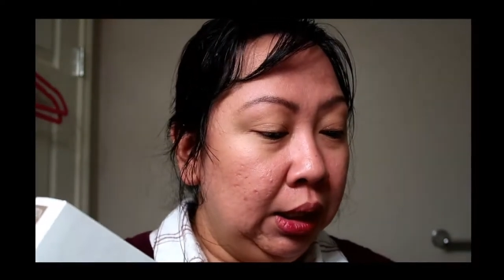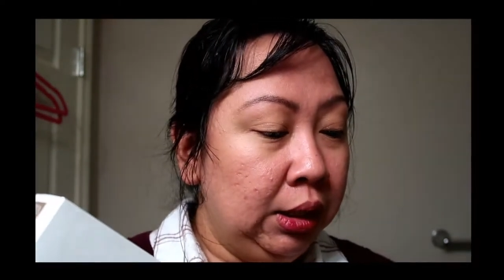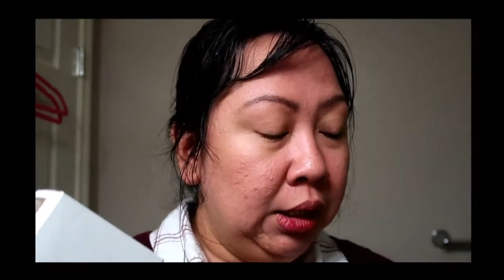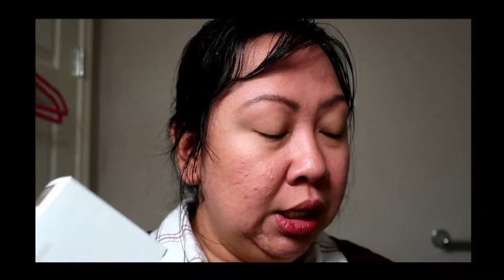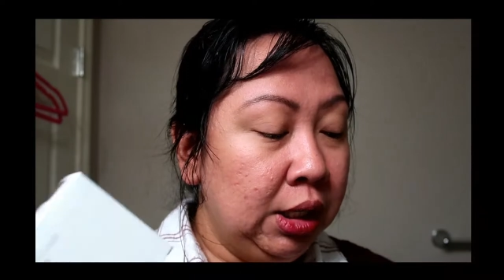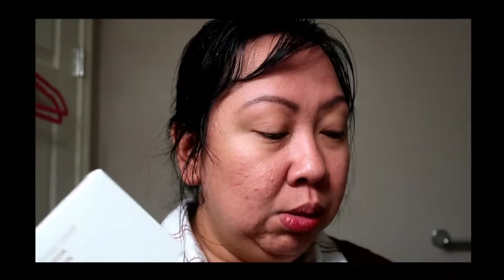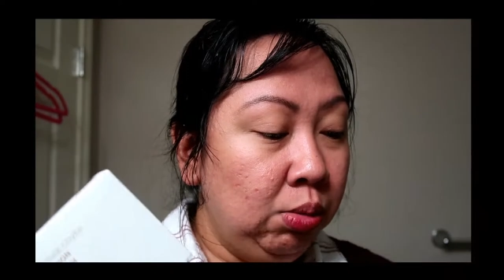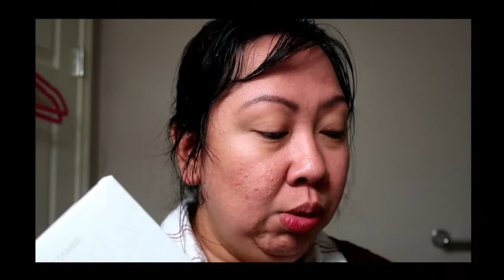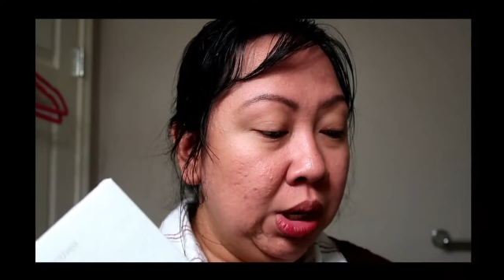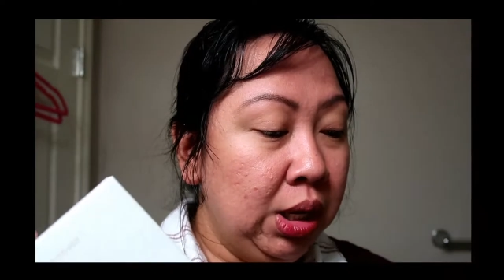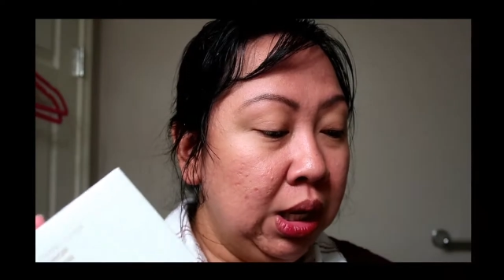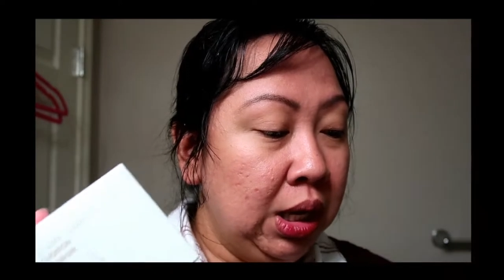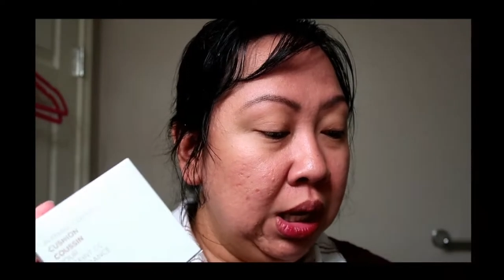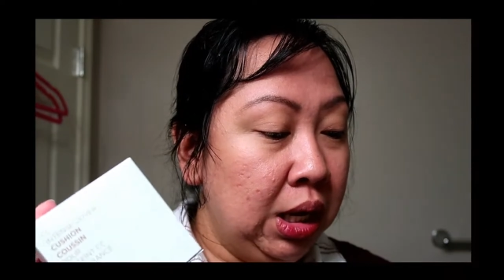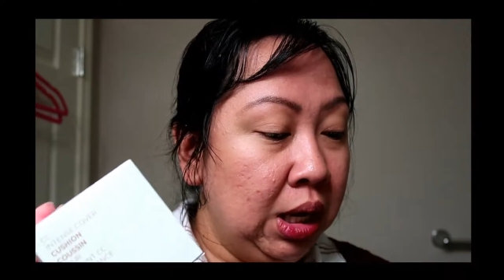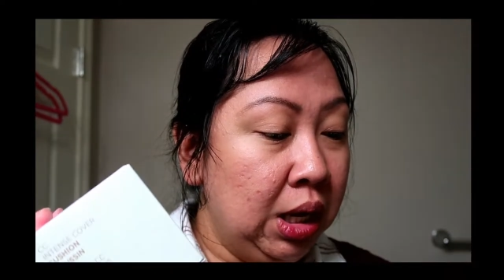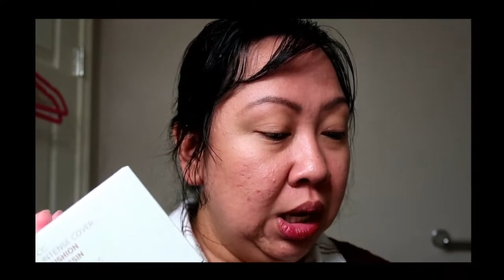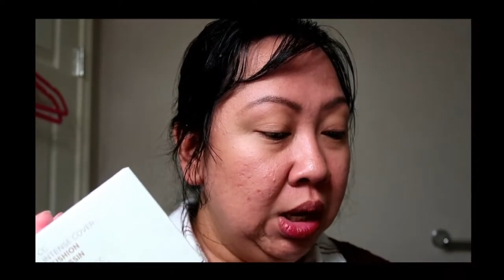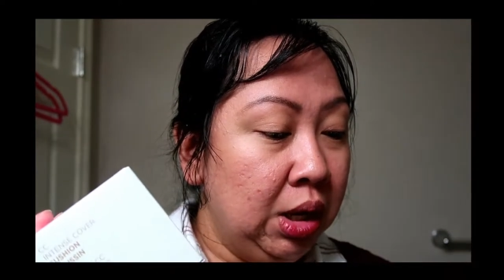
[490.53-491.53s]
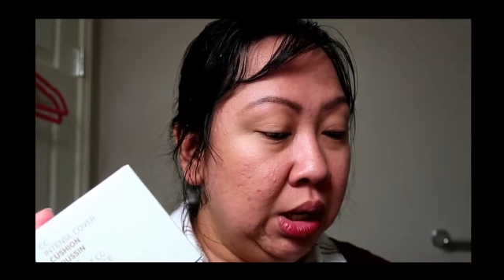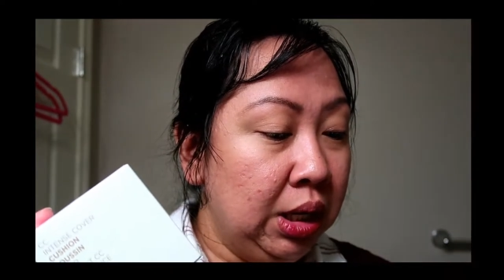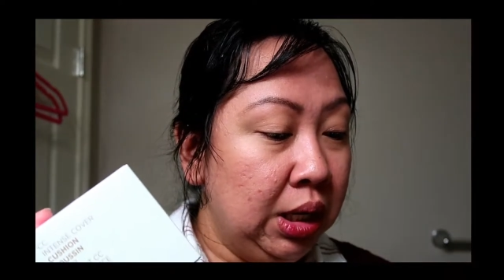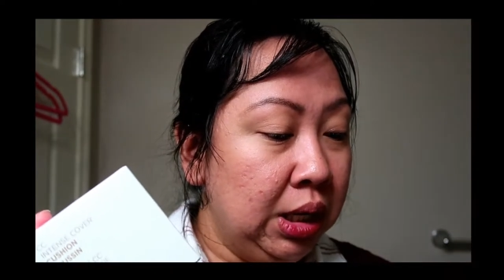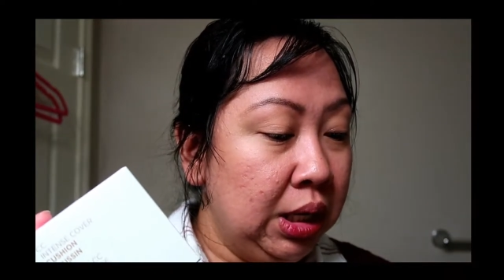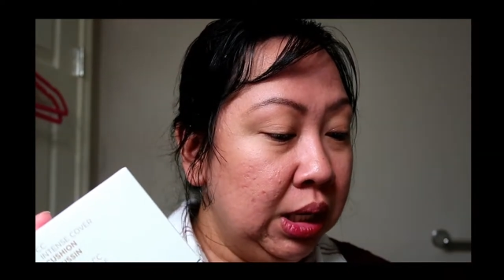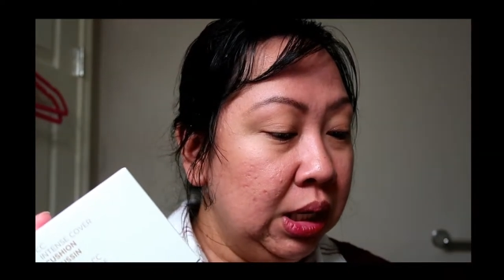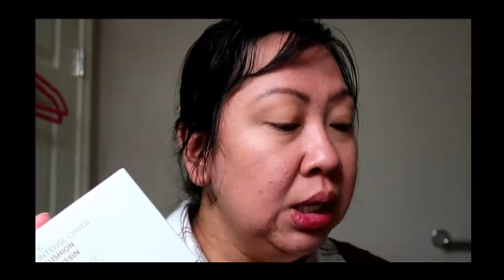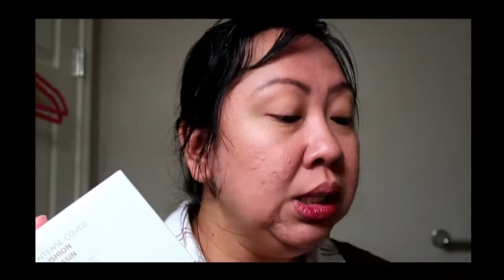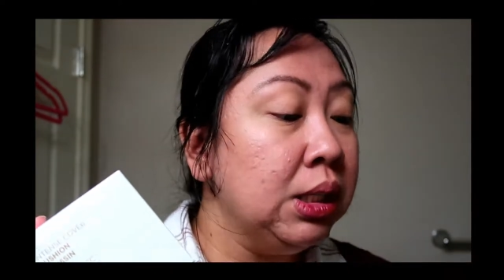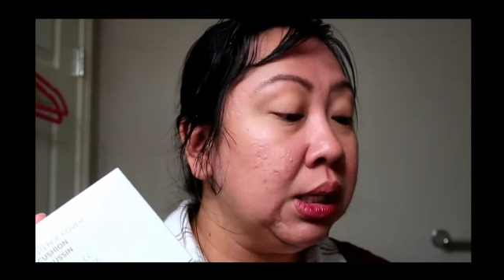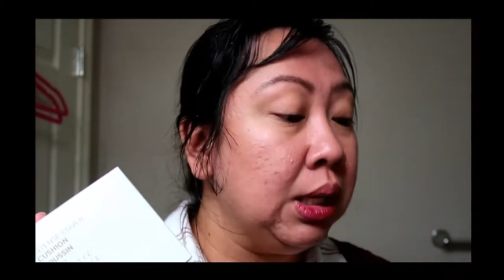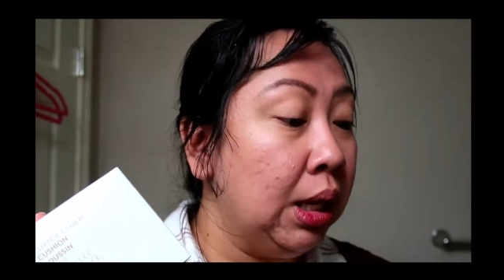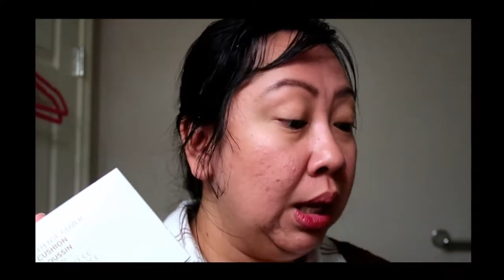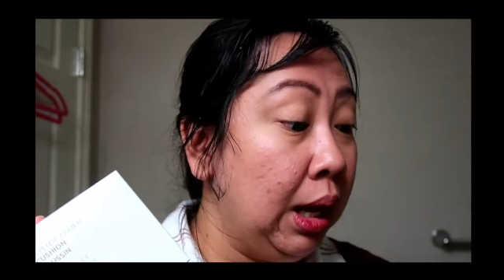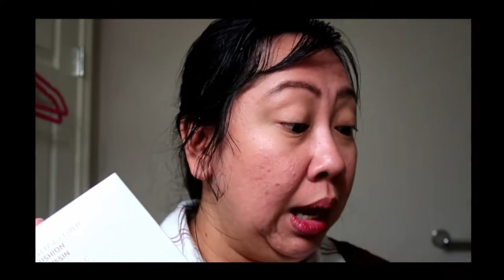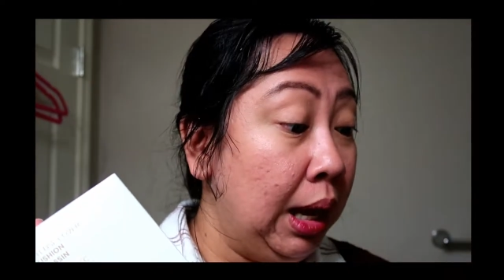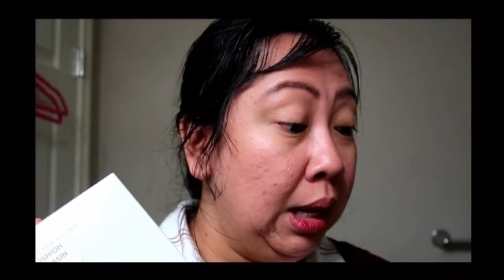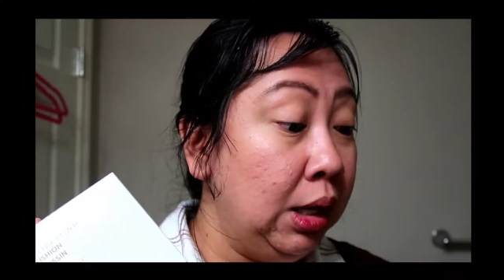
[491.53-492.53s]
This one here is
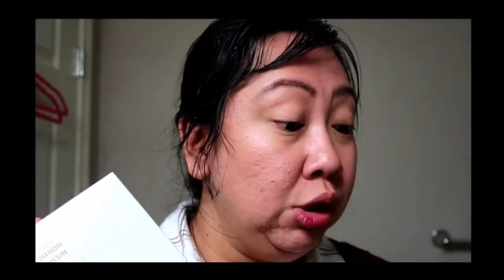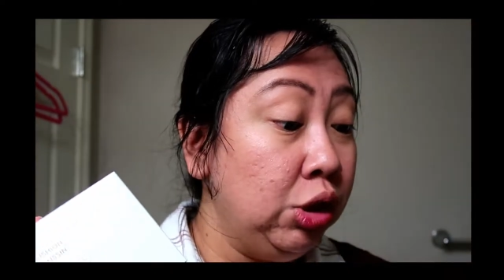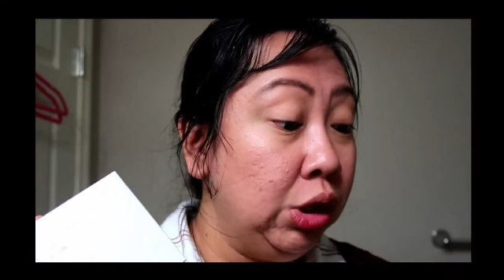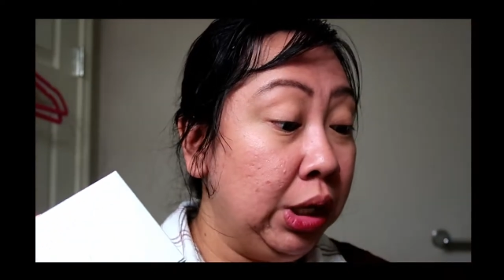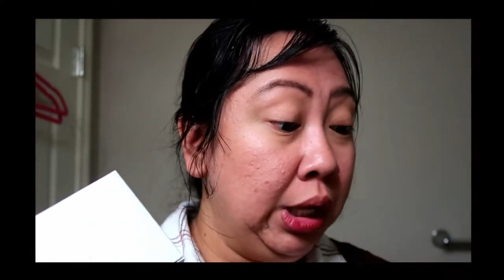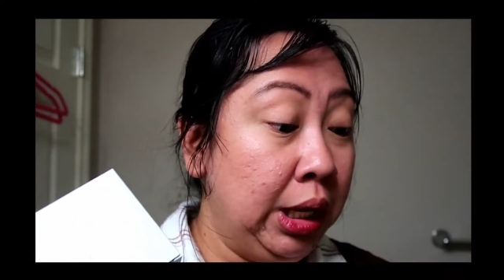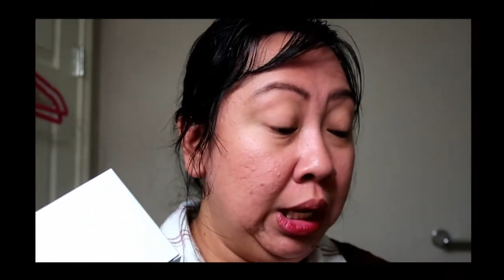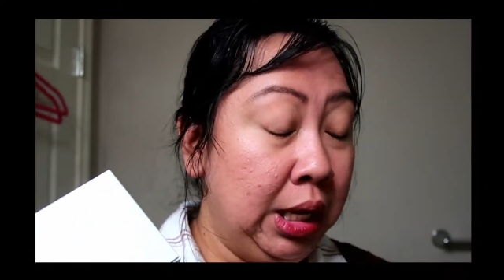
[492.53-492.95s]
actually,